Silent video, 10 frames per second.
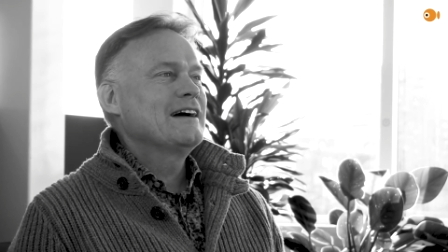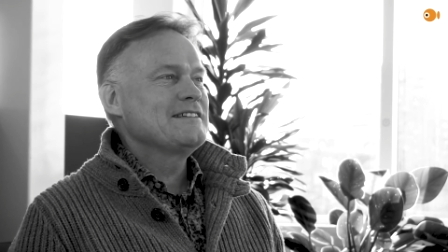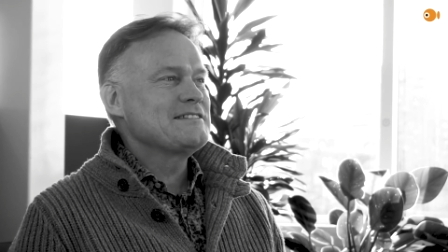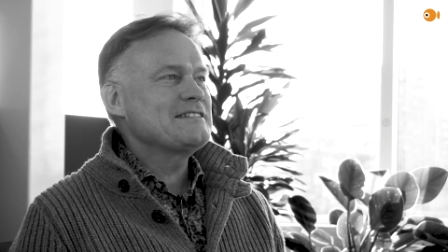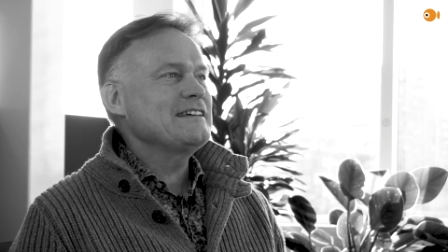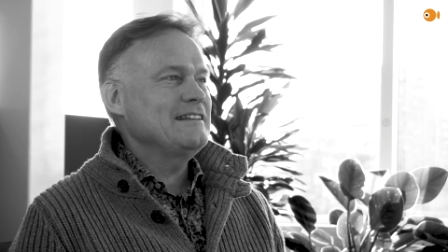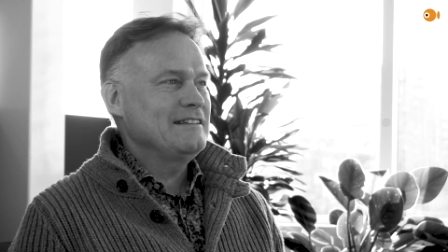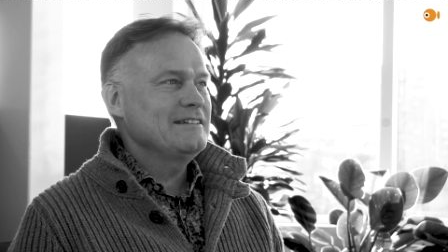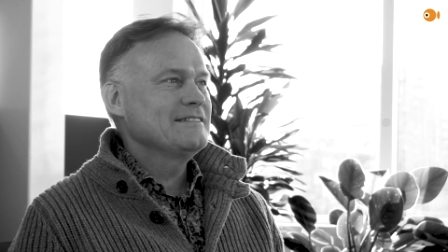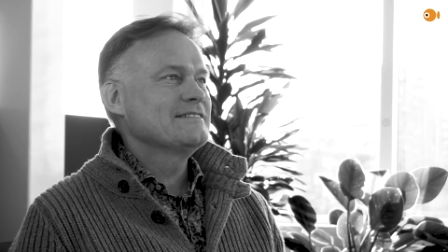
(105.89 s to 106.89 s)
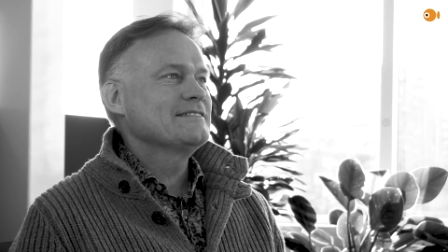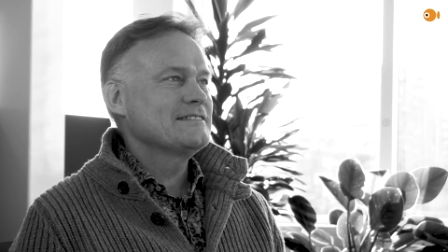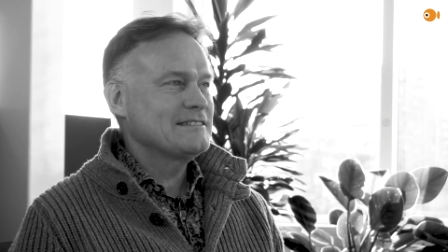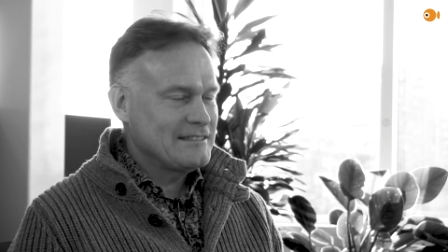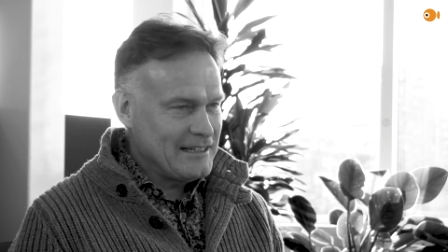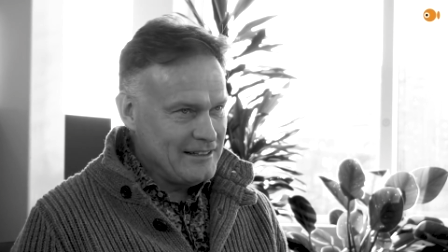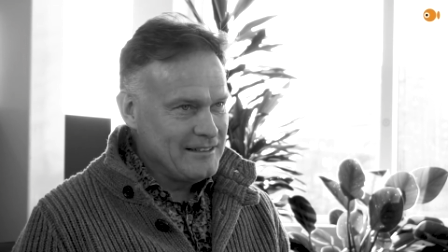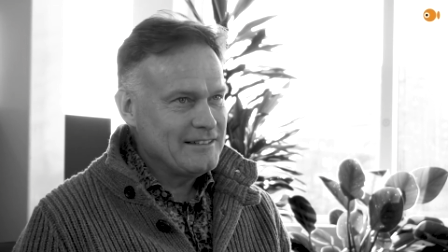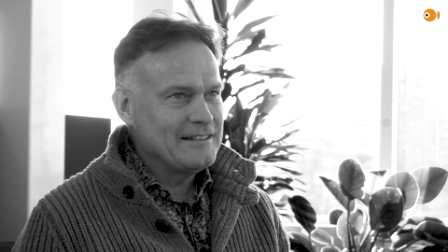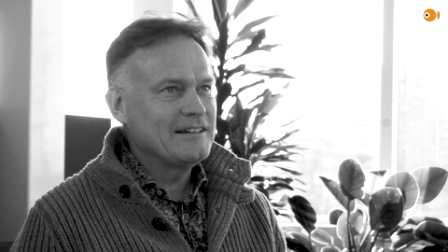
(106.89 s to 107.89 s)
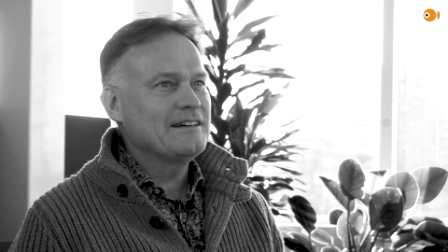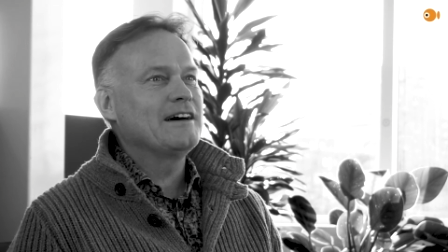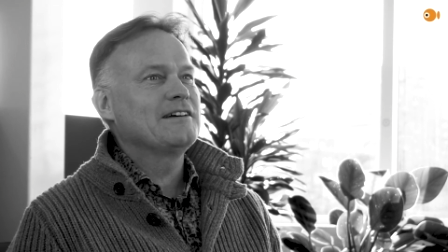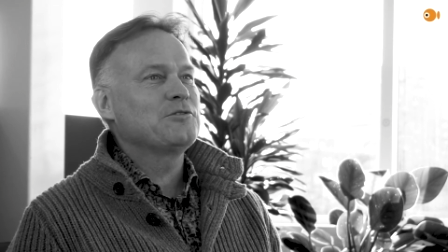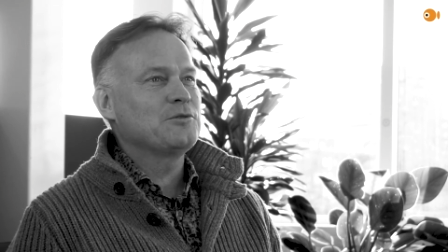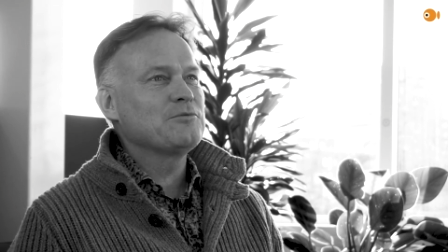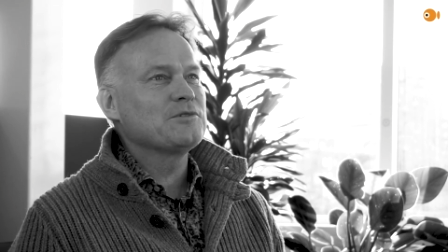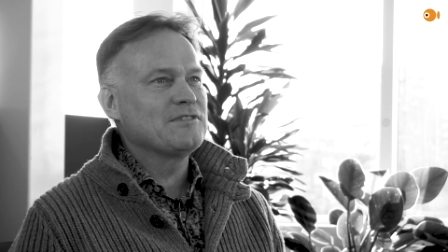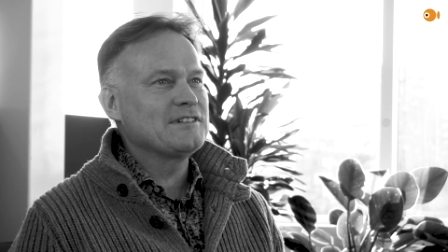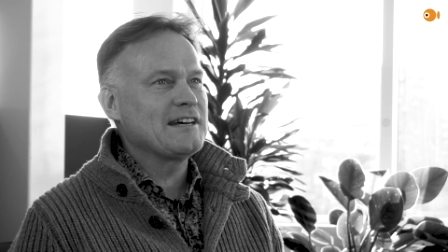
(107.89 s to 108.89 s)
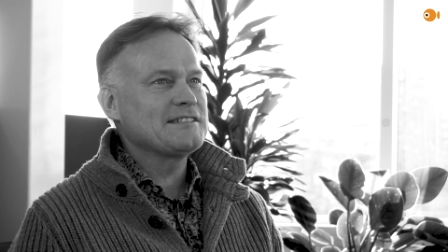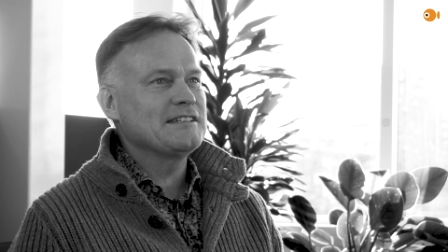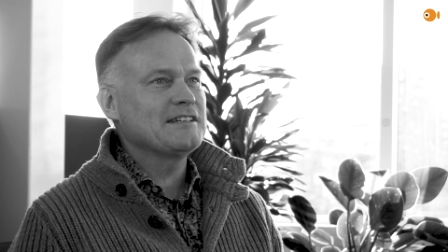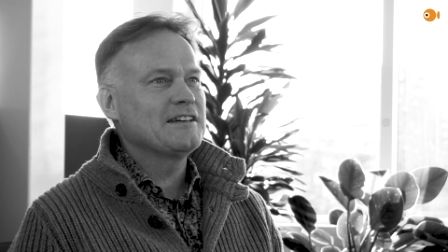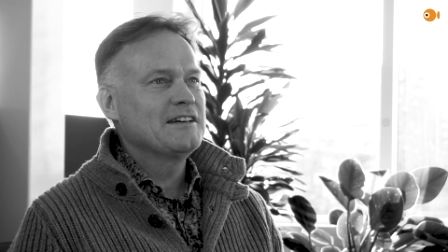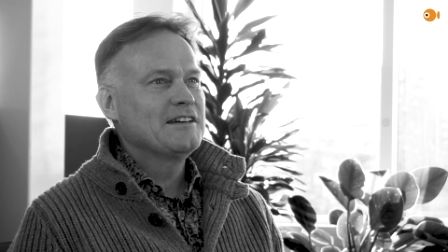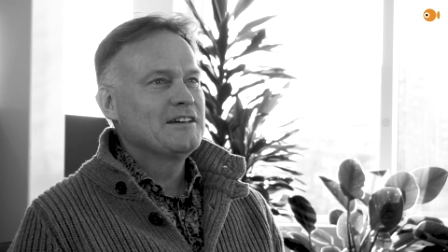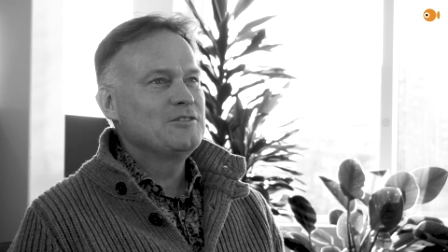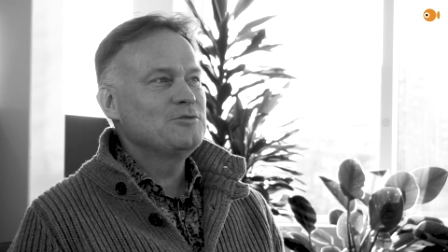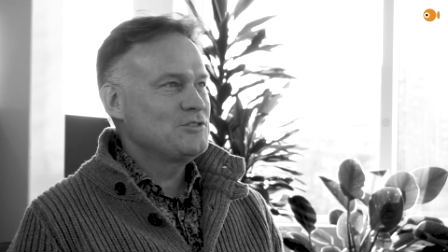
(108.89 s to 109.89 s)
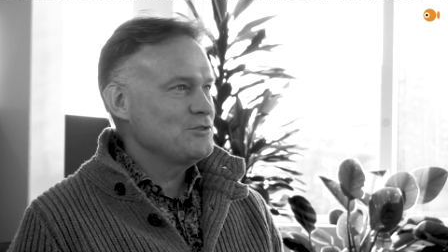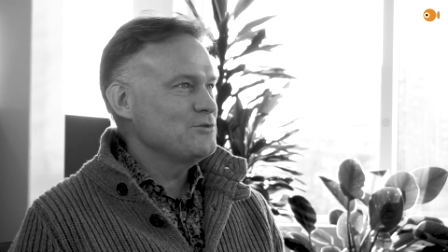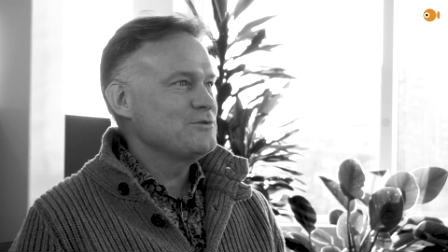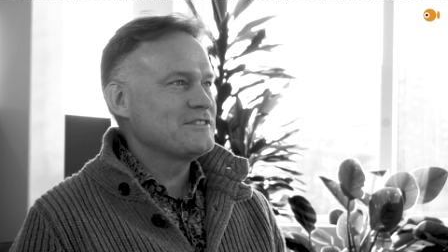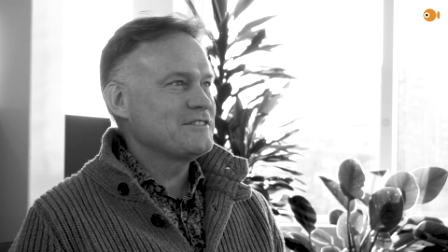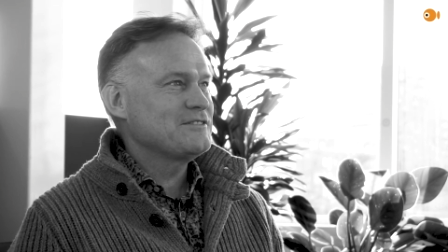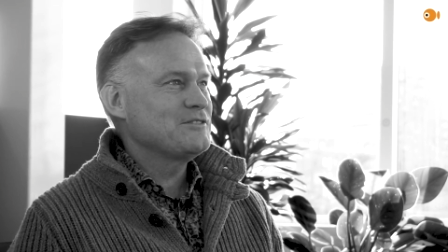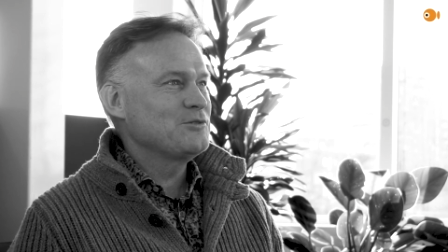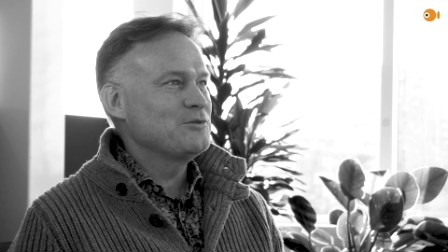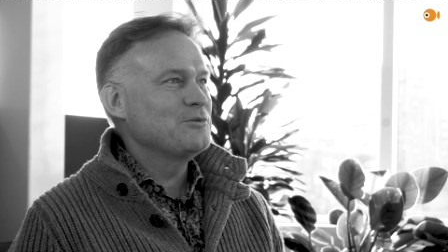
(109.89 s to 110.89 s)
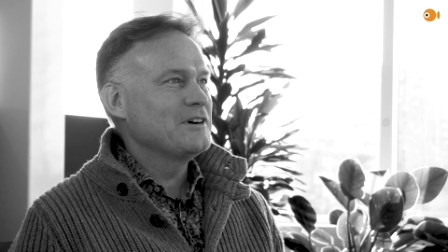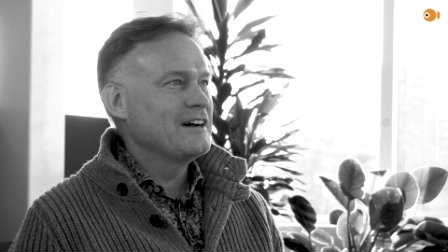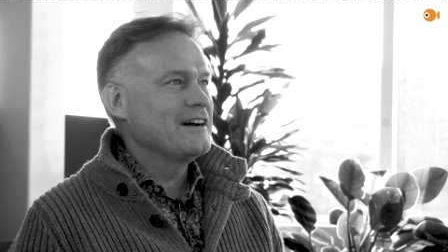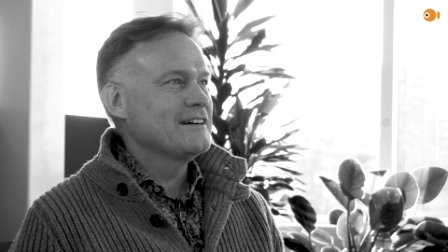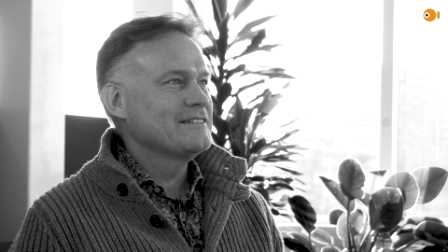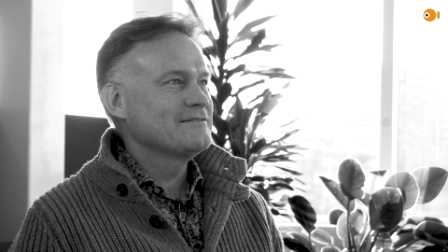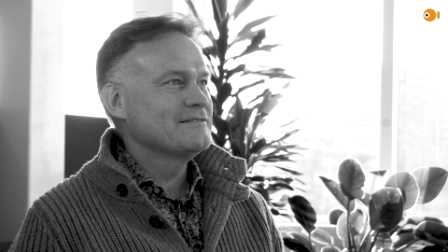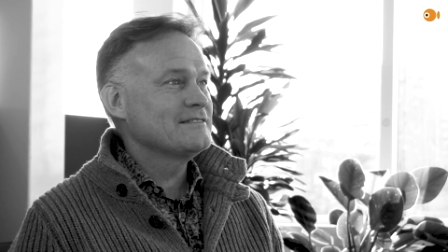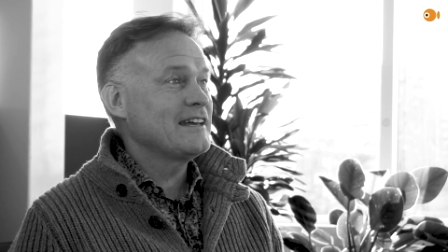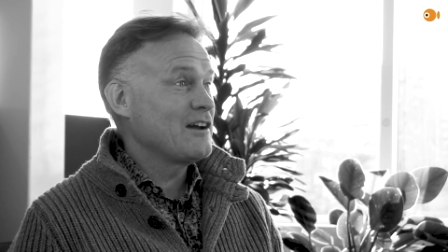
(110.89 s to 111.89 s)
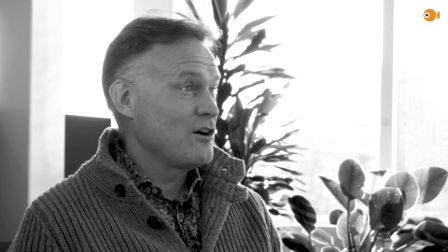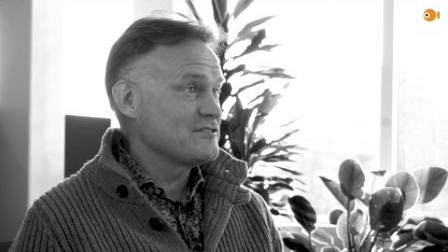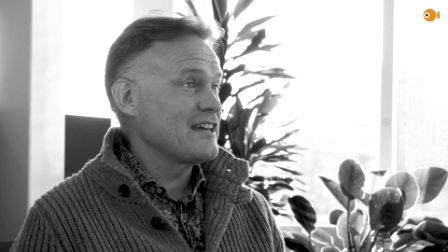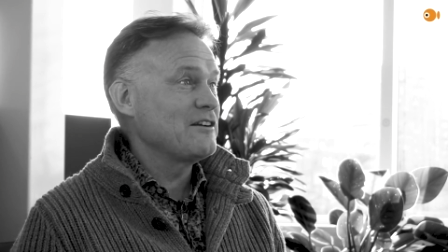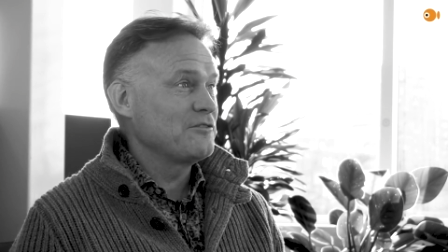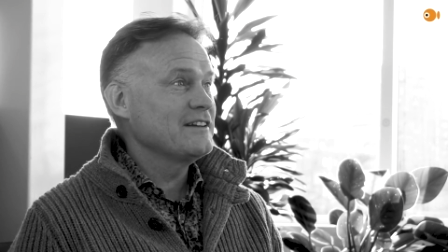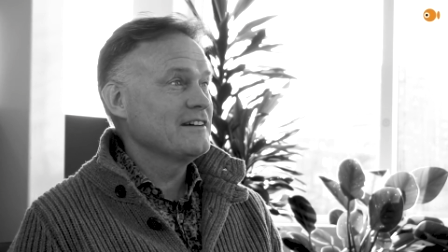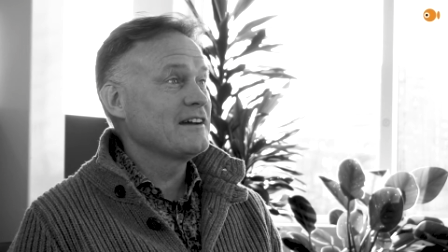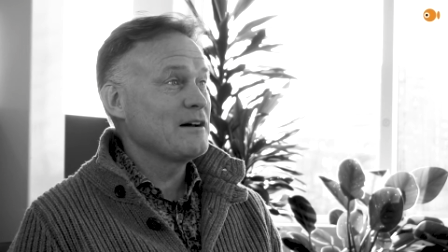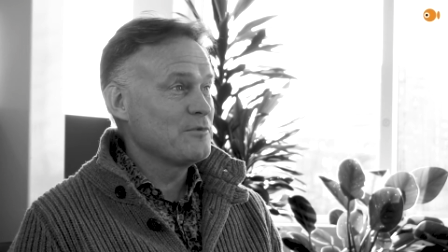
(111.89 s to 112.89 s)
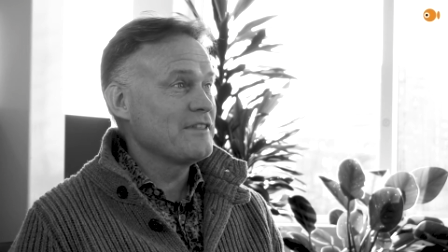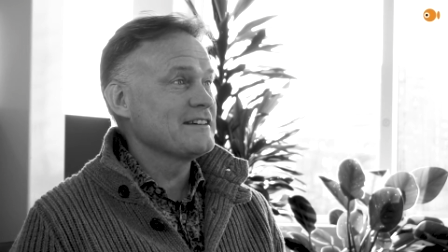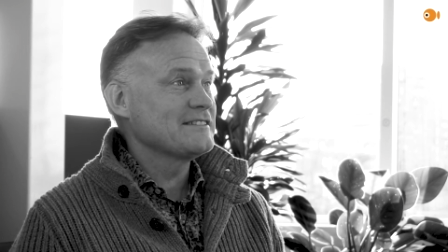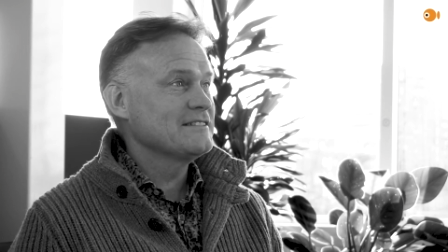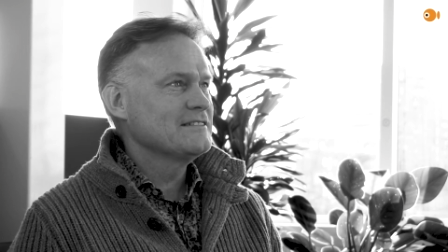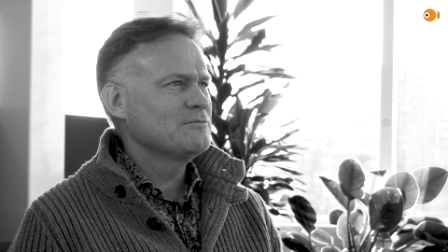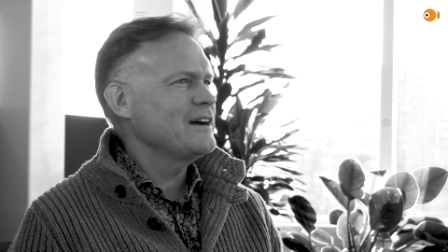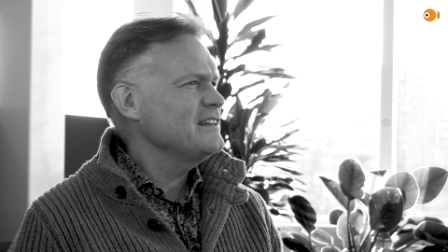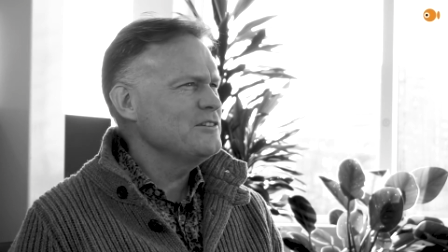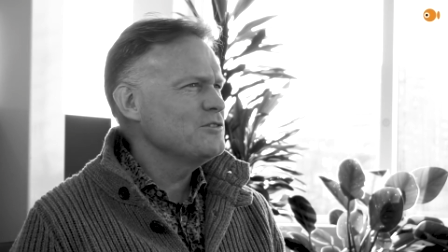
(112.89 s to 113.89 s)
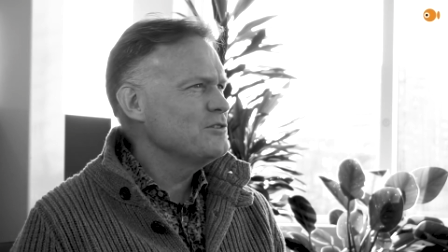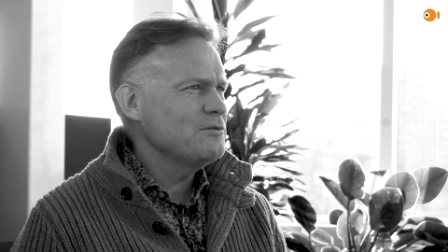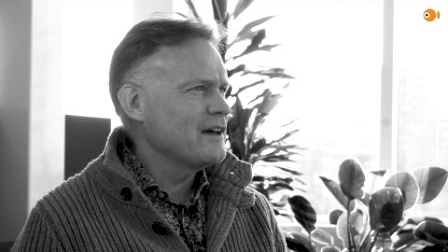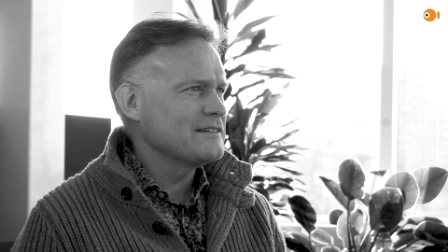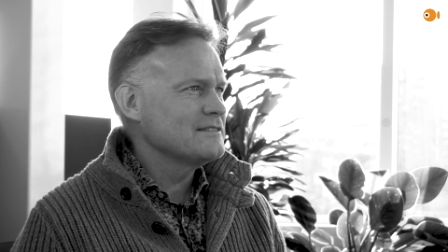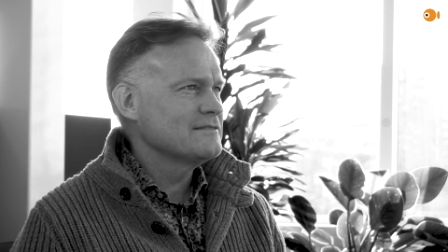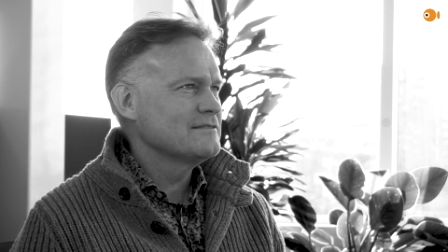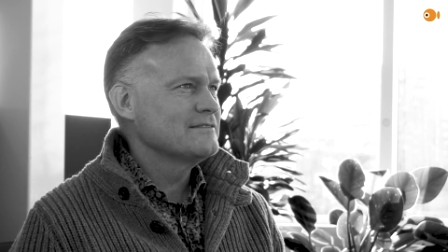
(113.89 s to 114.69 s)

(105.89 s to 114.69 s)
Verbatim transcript: and still, still, I thought it was fantastic you choose to uh, take half salary and come mm. with us. Mm. Why did you do that? Mm.